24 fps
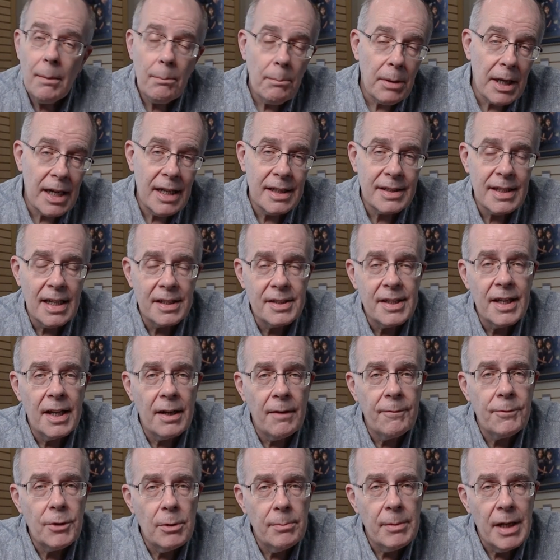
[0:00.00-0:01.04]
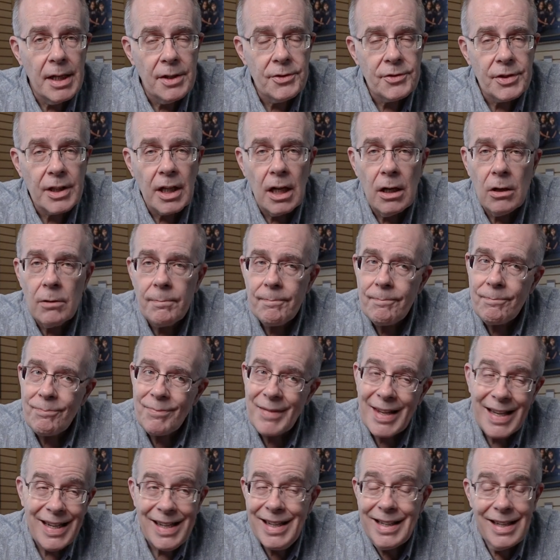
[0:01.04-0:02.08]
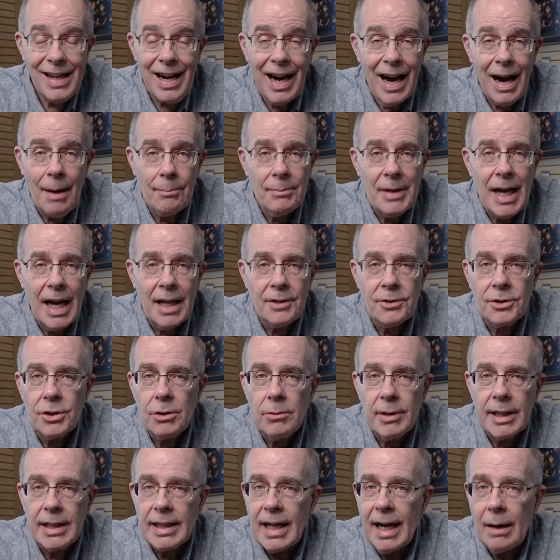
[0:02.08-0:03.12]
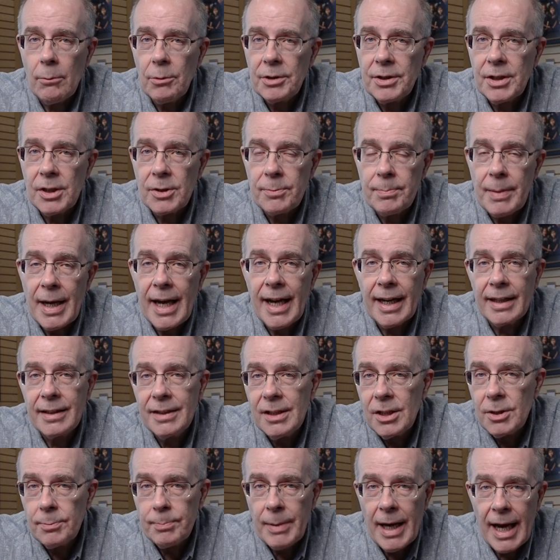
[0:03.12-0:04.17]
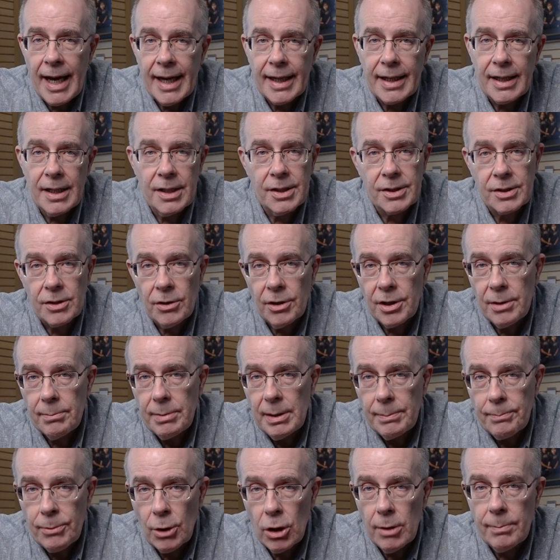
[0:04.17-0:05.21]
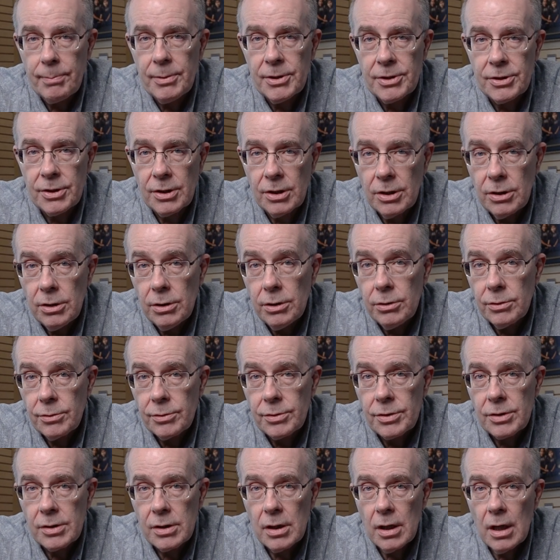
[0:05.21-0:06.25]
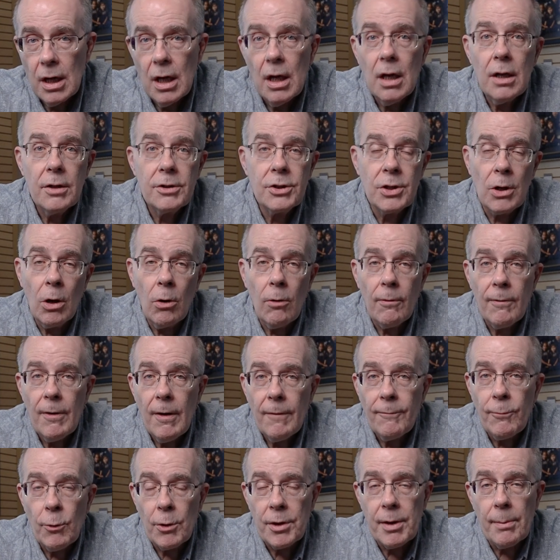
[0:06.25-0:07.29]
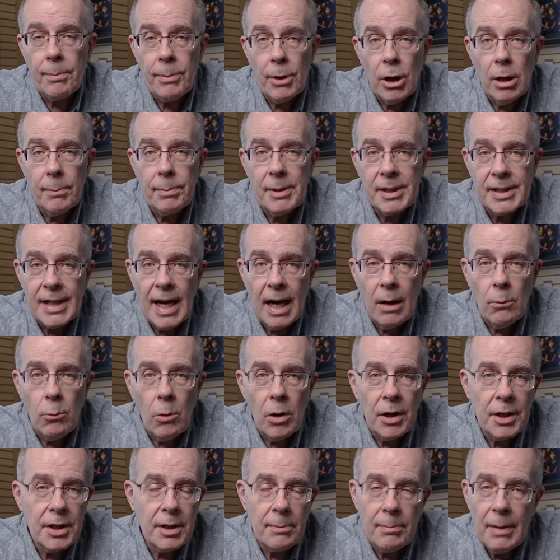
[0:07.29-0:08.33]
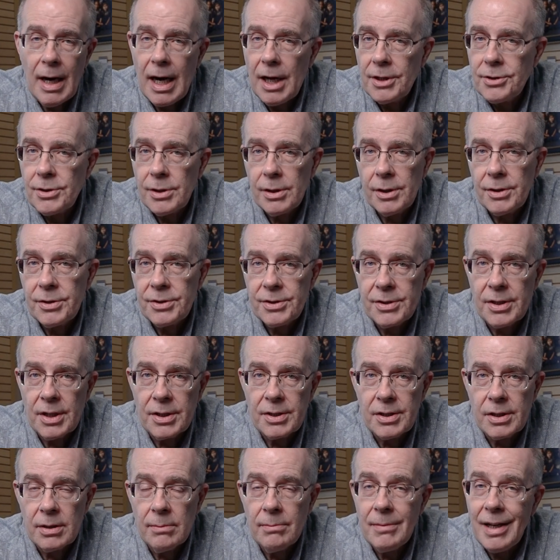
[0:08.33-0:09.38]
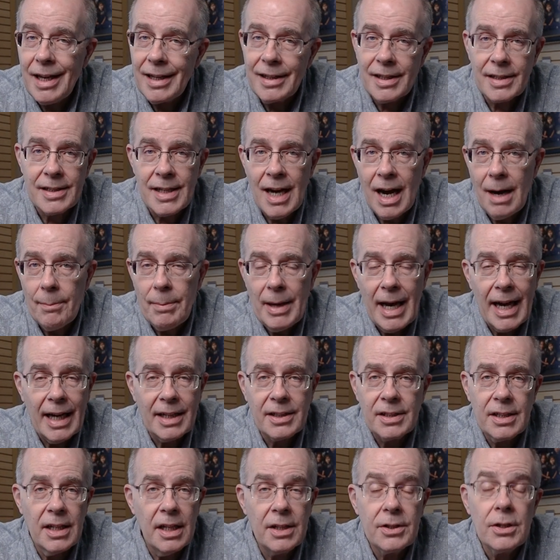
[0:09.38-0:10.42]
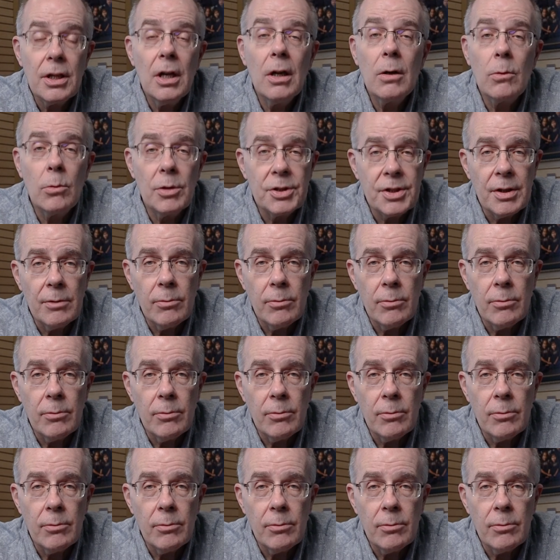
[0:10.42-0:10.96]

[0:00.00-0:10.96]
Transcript: But as I said a few minutes ago, I'm not doing that with this bag. This bag is going to be purpose use. So for the purpose I wanted, the modular system and the top access was